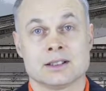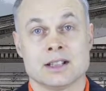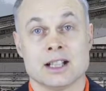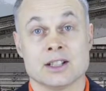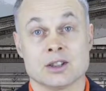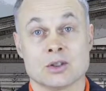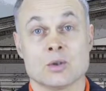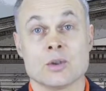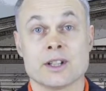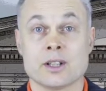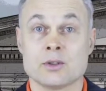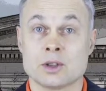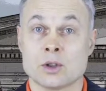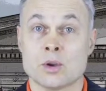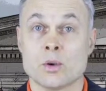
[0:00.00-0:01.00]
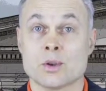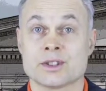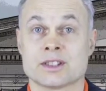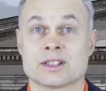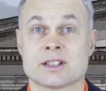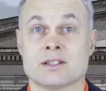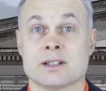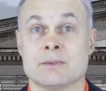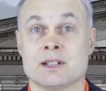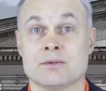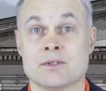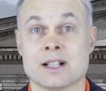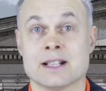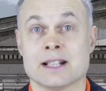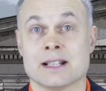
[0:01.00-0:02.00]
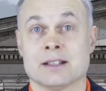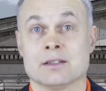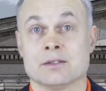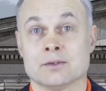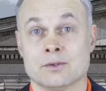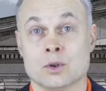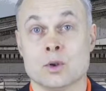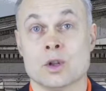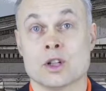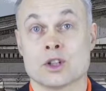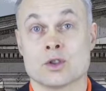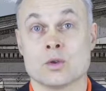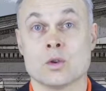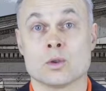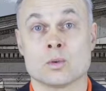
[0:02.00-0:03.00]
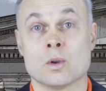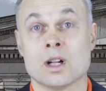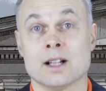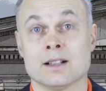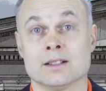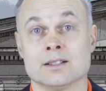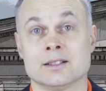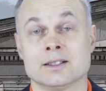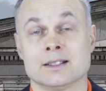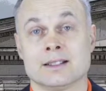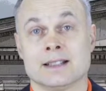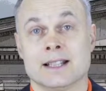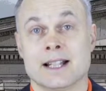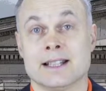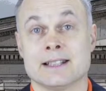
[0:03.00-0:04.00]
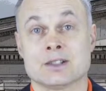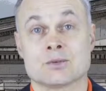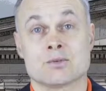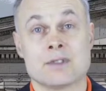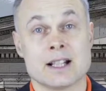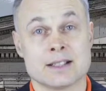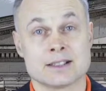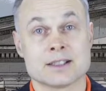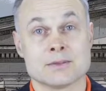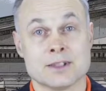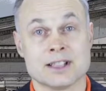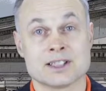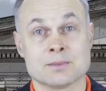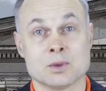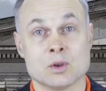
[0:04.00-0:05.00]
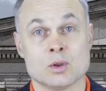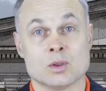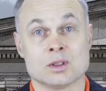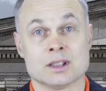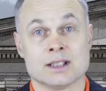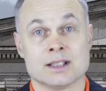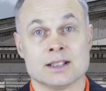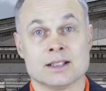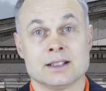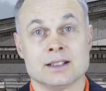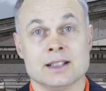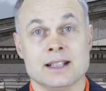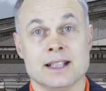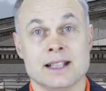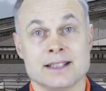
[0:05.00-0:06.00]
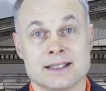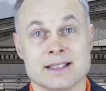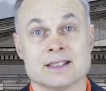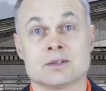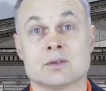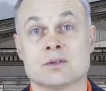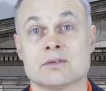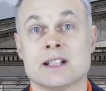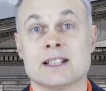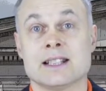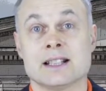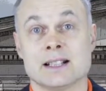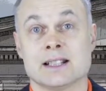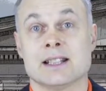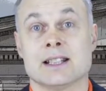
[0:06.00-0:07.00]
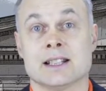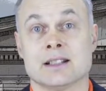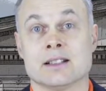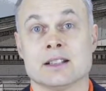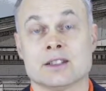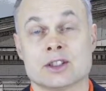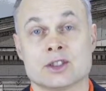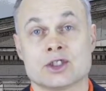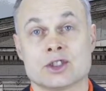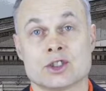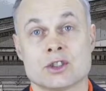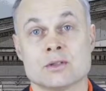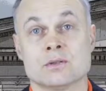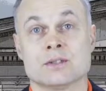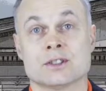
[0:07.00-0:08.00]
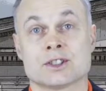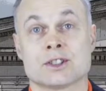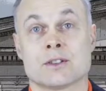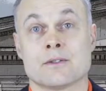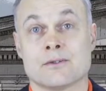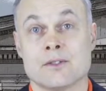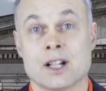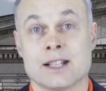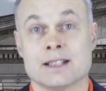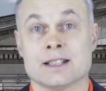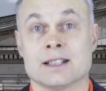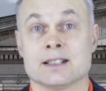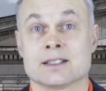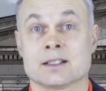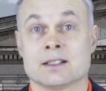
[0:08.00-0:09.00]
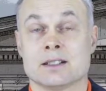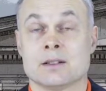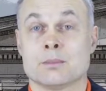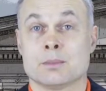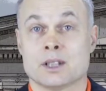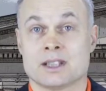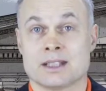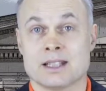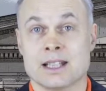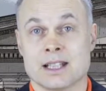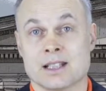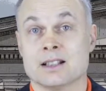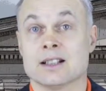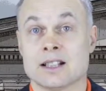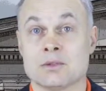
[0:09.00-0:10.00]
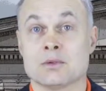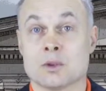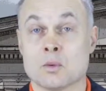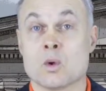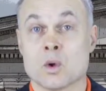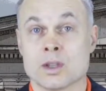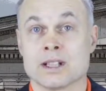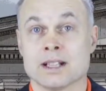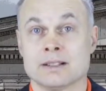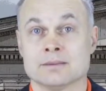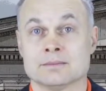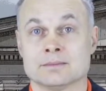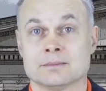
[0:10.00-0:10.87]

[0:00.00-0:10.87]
And although the course has only been running for a short while and is relatively small, it is already clear that students find it particularly rewarding.